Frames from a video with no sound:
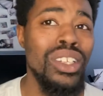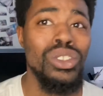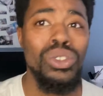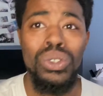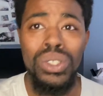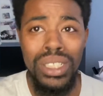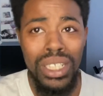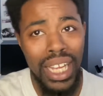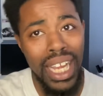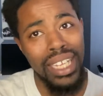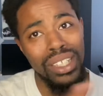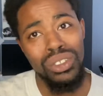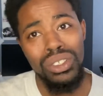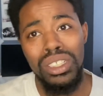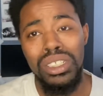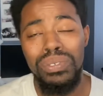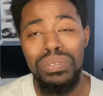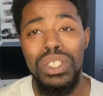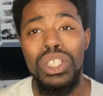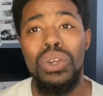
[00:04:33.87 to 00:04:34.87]
Because I got to get to this
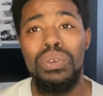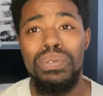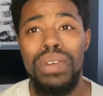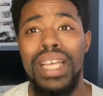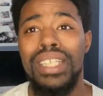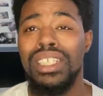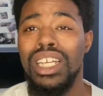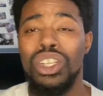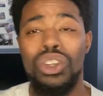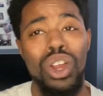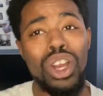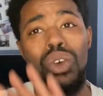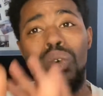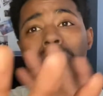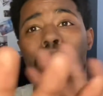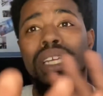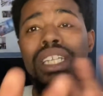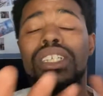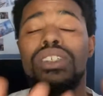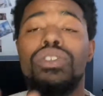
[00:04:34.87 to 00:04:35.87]
video fast. I know I don't want to
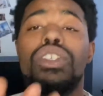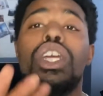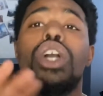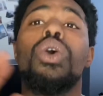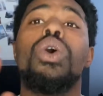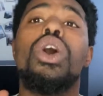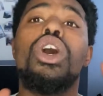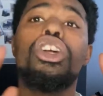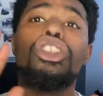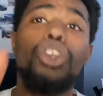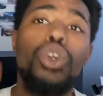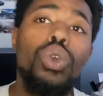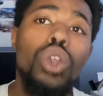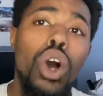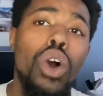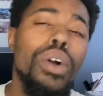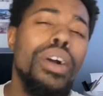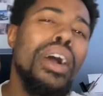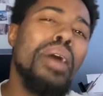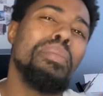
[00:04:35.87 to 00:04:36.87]
make this video too
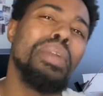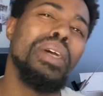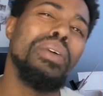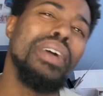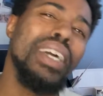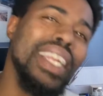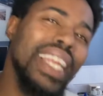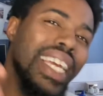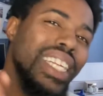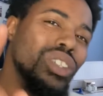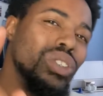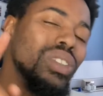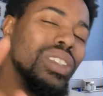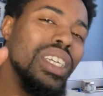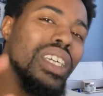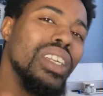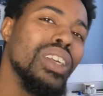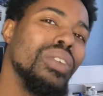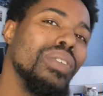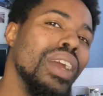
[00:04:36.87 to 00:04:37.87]
long, but I'm glad you're sticking
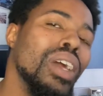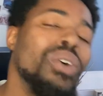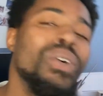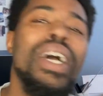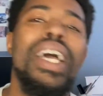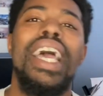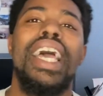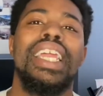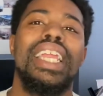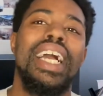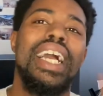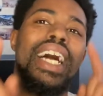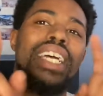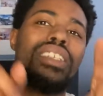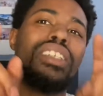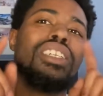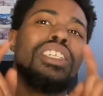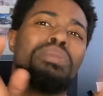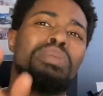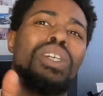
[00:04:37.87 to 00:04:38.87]
around and I got
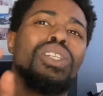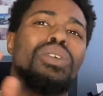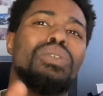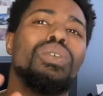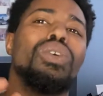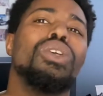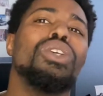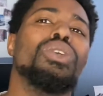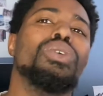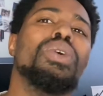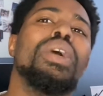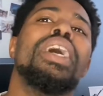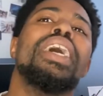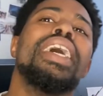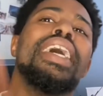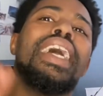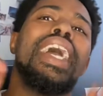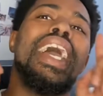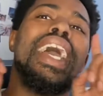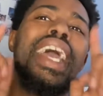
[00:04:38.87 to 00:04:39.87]
something special for you
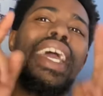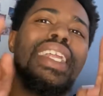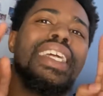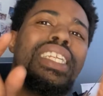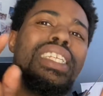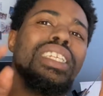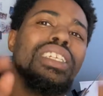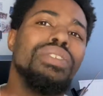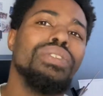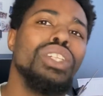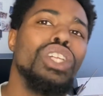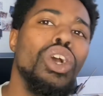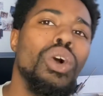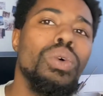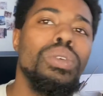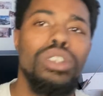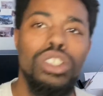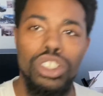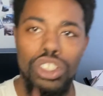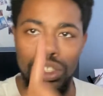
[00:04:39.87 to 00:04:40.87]
at the end of this video.
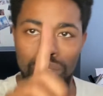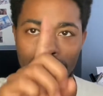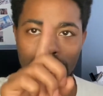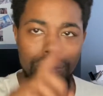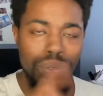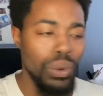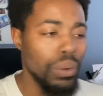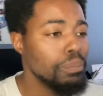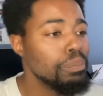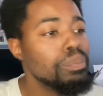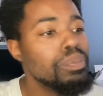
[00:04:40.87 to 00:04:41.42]
Just wait for it.